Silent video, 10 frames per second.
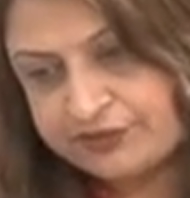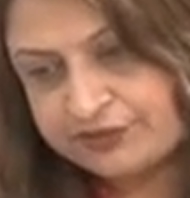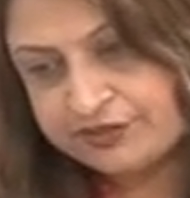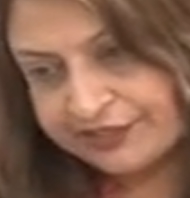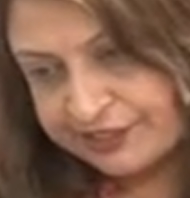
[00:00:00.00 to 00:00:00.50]

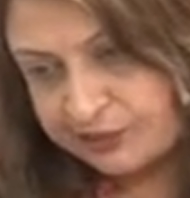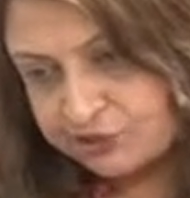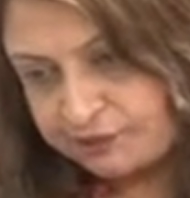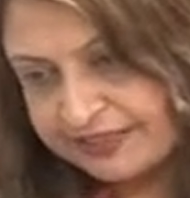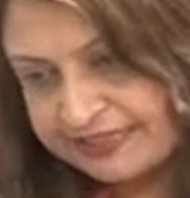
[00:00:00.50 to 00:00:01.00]
to
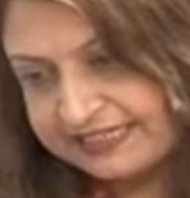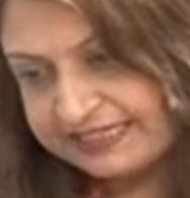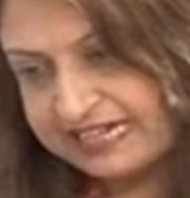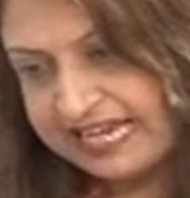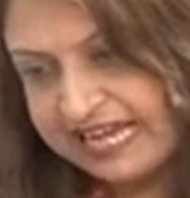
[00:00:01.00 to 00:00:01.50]
reduce
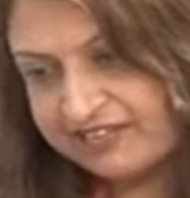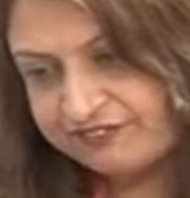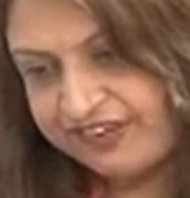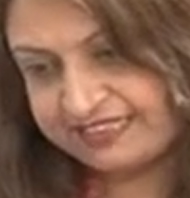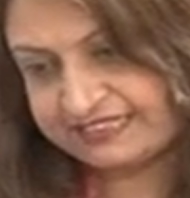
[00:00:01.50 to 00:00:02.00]
printing
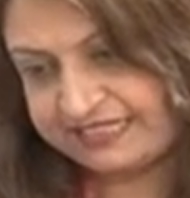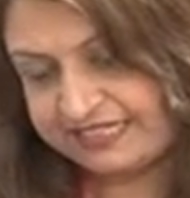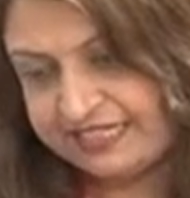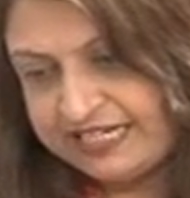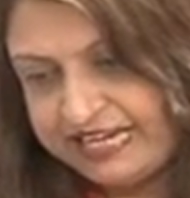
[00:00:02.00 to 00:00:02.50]
and faxing.